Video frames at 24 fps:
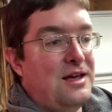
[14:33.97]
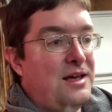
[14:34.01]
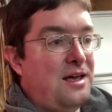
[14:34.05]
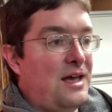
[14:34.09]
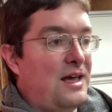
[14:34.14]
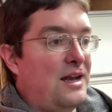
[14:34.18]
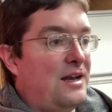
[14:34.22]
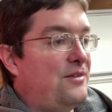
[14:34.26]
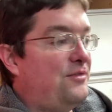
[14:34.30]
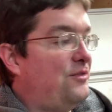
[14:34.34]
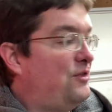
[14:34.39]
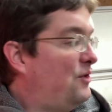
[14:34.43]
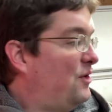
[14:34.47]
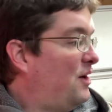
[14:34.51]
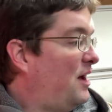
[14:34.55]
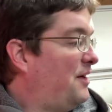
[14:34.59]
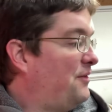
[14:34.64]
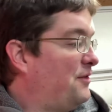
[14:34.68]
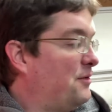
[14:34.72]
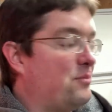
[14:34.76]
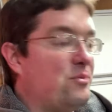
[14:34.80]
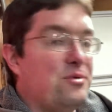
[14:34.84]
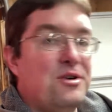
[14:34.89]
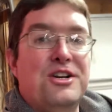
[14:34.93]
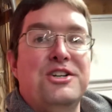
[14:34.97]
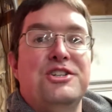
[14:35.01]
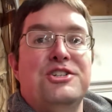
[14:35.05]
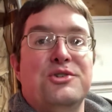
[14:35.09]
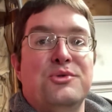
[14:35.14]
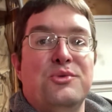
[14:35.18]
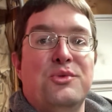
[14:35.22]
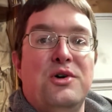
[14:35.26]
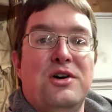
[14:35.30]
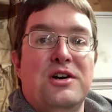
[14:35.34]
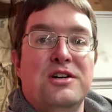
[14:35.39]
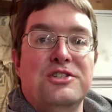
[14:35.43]
And if you have a pressure
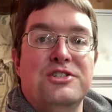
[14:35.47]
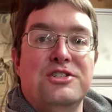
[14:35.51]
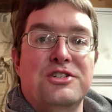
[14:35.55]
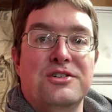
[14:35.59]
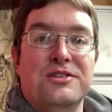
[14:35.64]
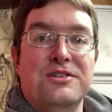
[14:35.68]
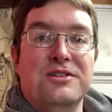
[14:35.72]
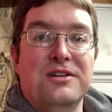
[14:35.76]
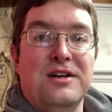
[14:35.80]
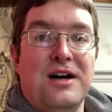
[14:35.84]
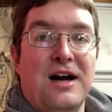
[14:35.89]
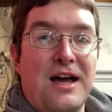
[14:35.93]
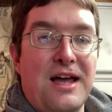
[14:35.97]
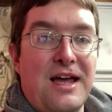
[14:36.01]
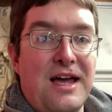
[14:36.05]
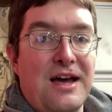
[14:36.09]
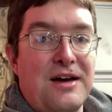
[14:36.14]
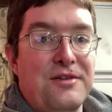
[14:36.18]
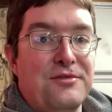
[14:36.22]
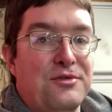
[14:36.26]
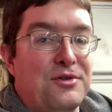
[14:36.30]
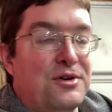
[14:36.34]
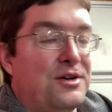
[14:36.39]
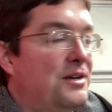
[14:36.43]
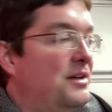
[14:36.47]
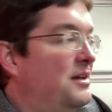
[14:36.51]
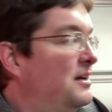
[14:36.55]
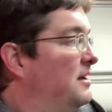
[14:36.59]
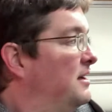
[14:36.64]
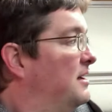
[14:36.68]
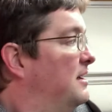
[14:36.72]
washer, I have one,